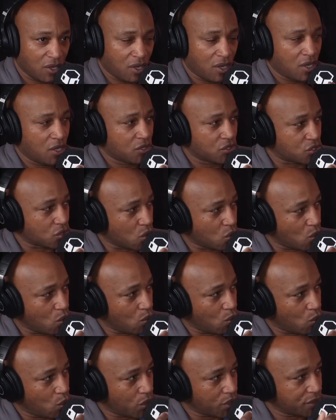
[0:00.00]
So
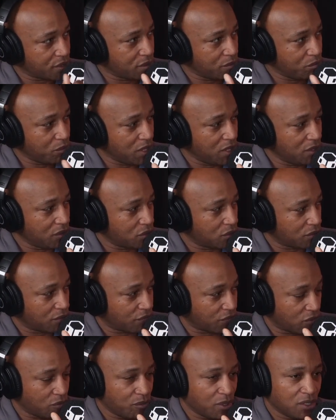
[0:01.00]
what does it mean
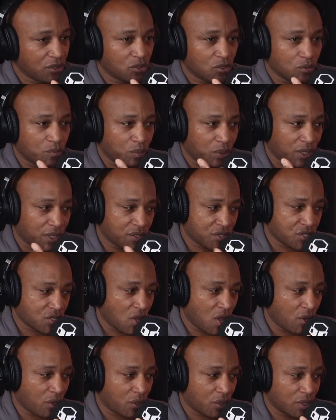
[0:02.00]
for me to play
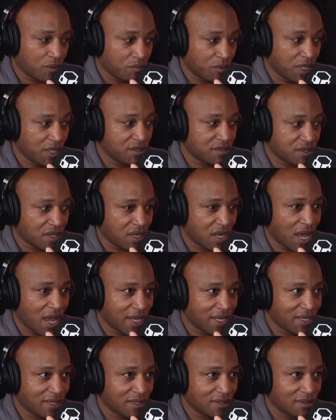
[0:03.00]
soccer? It means that I
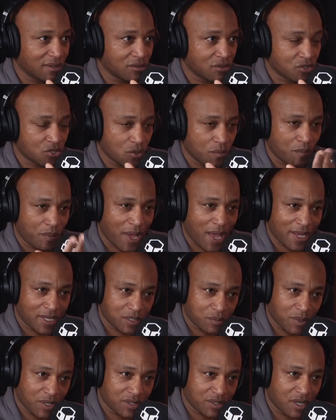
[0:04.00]
can surpass
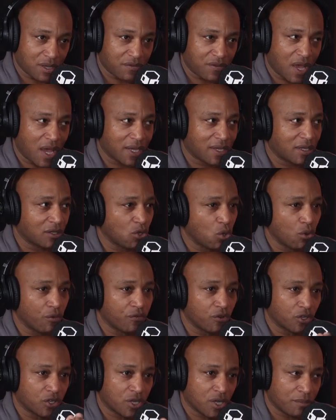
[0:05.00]
myself. I can
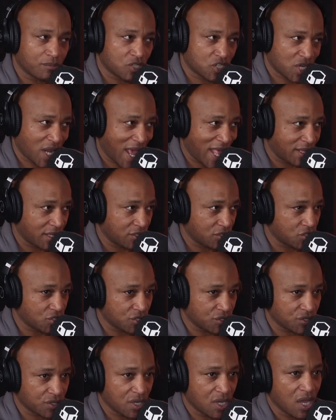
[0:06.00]
overcome
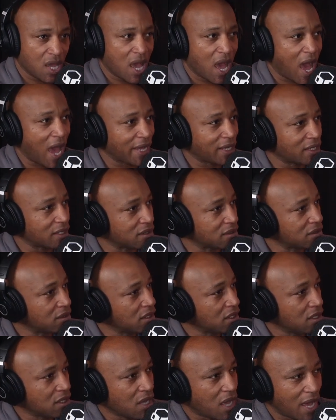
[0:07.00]
challenges. I can
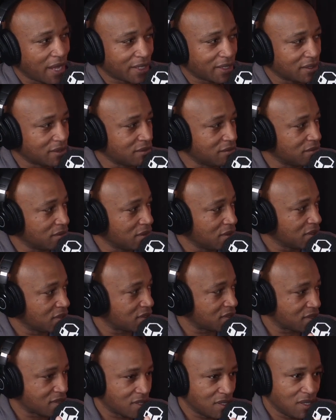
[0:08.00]

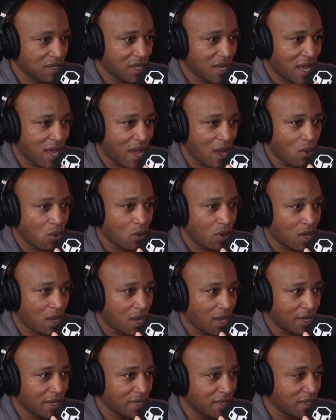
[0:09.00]
see how
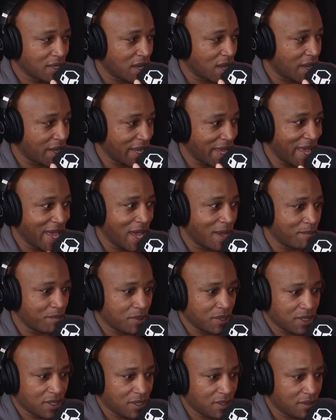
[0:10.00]
I am
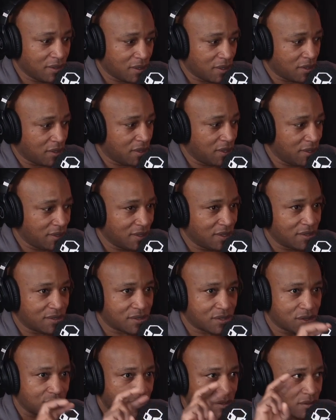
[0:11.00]
in
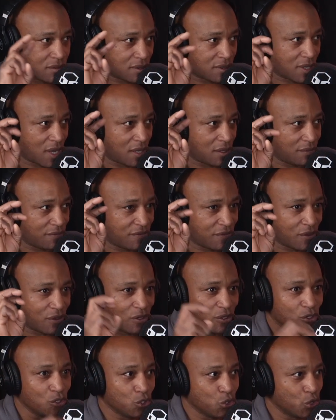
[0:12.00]
this kind of a
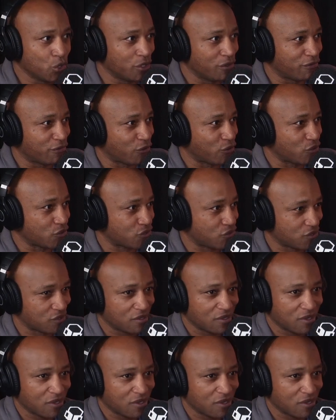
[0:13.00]
universe,